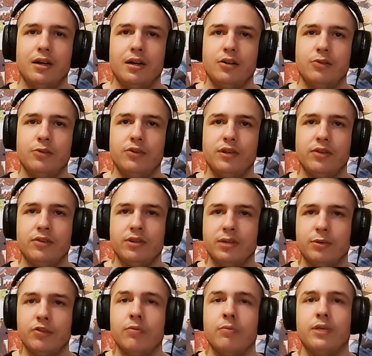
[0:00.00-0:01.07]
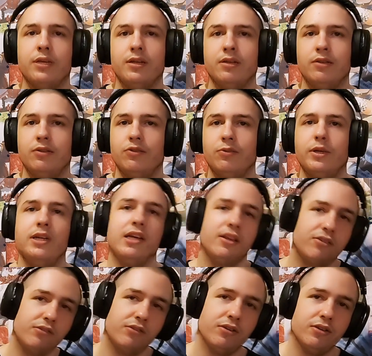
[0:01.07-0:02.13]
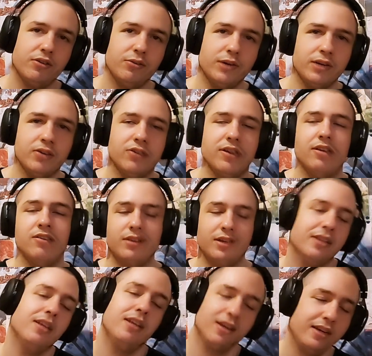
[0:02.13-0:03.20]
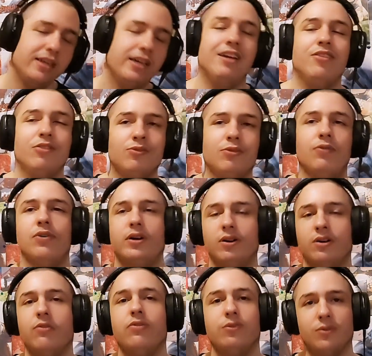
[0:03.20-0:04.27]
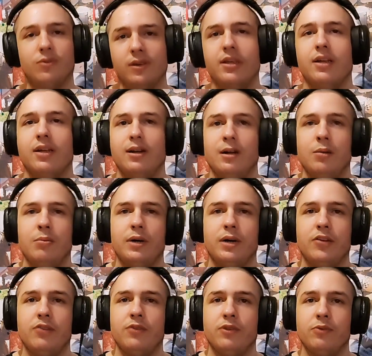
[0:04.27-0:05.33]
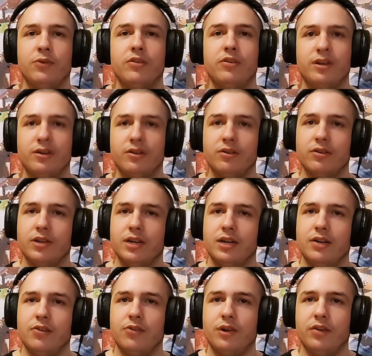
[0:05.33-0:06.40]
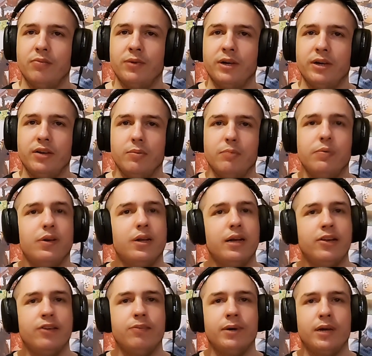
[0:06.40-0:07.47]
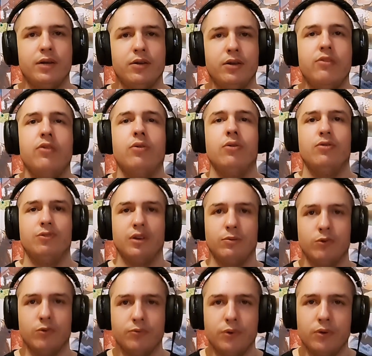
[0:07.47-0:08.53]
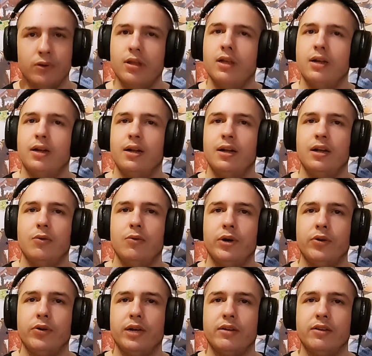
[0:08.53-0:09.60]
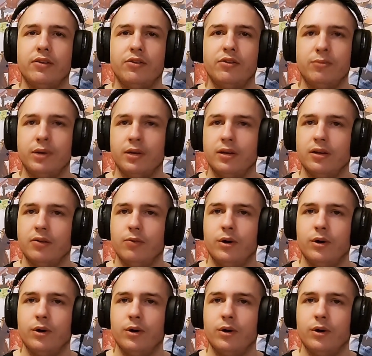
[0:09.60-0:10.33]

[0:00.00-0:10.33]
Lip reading: Should we start talking about something else? Should we kiss so we can't say anything? Yeah, it's a straightforward love song. My eyes filled with tears, so I lift my head up. I smile a little so they won't fall. Why are you like this to me?